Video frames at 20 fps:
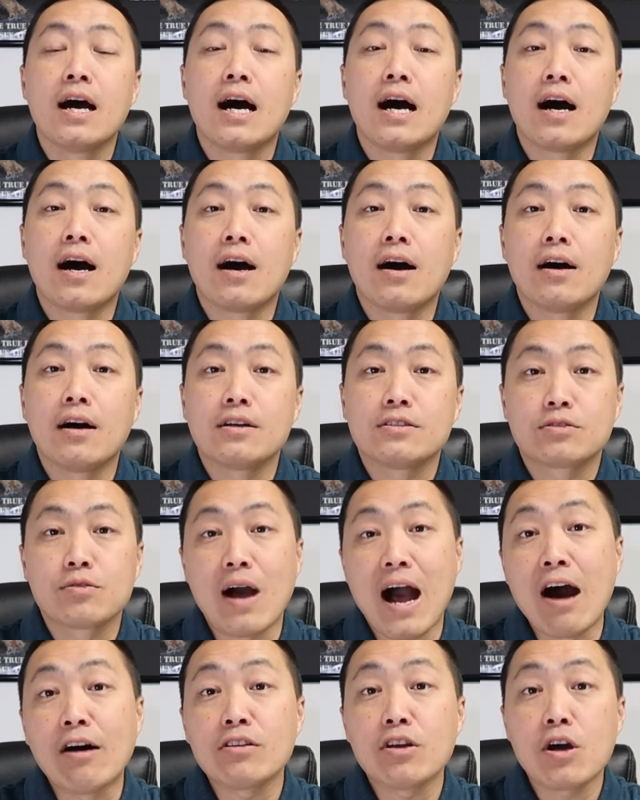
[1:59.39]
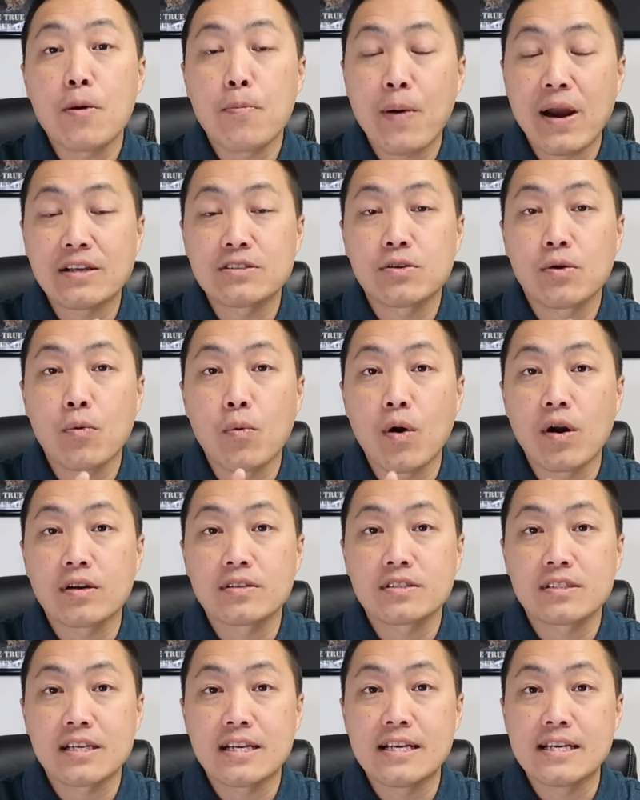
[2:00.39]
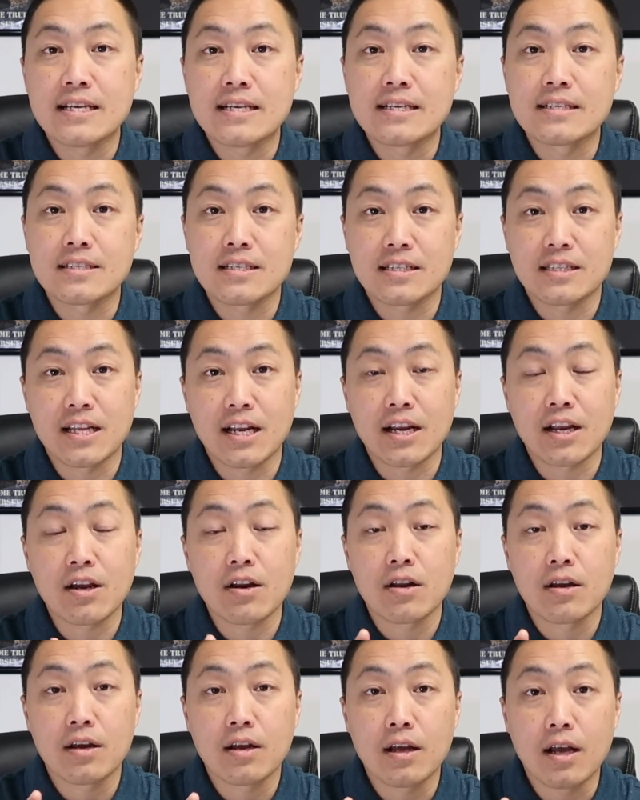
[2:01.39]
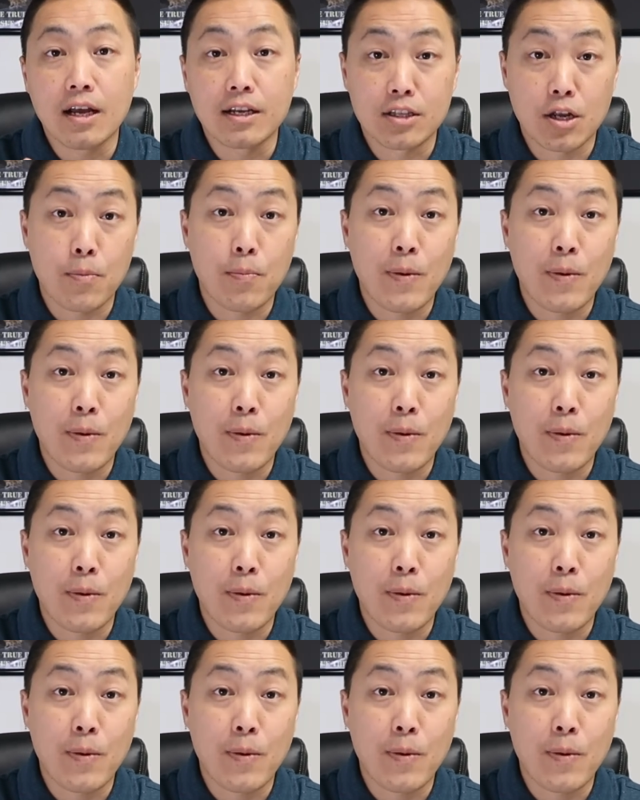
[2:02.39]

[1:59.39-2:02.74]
So how the appraisal works is the